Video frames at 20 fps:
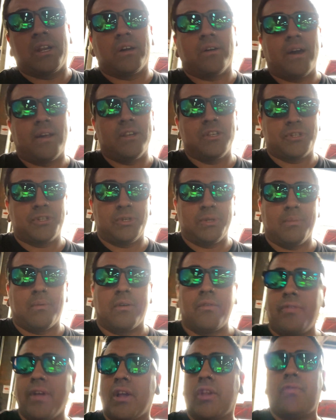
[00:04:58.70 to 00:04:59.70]
go ahead and tune him on
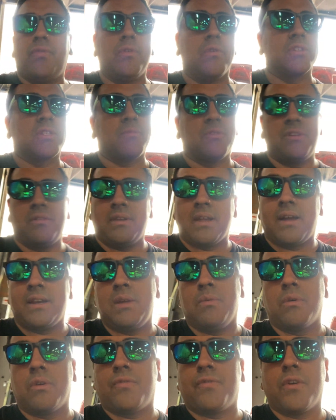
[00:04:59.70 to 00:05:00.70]
flex fuel. So we'll do
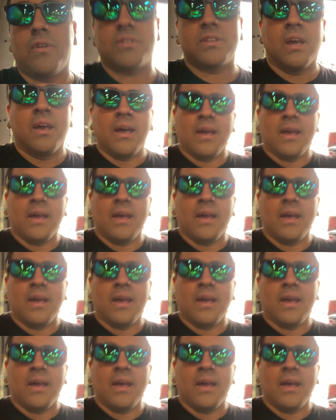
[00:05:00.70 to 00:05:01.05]
91 first,